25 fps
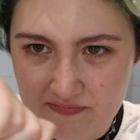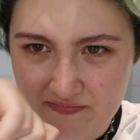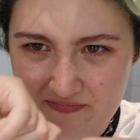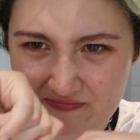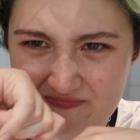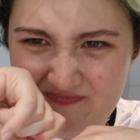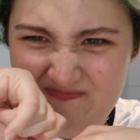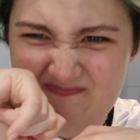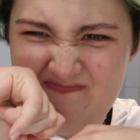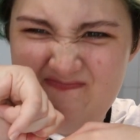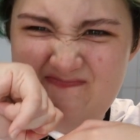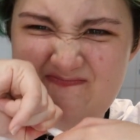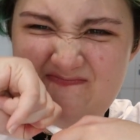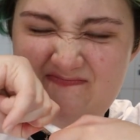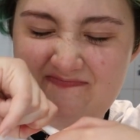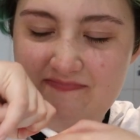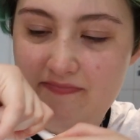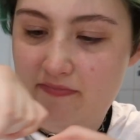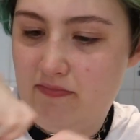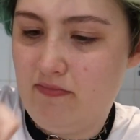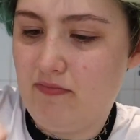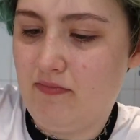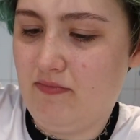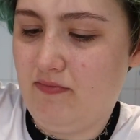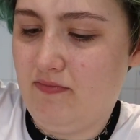
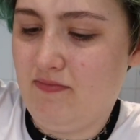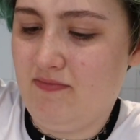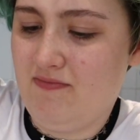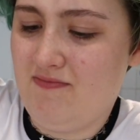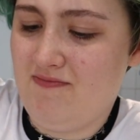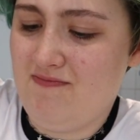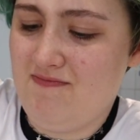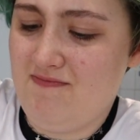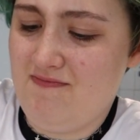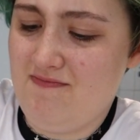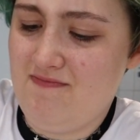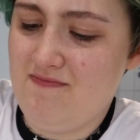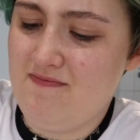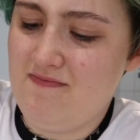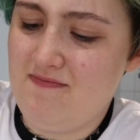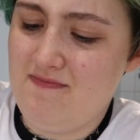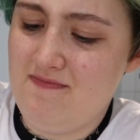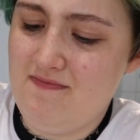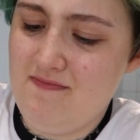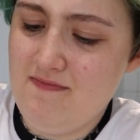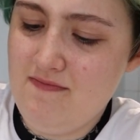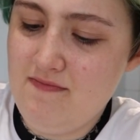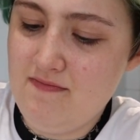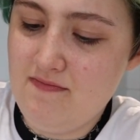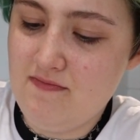(silence)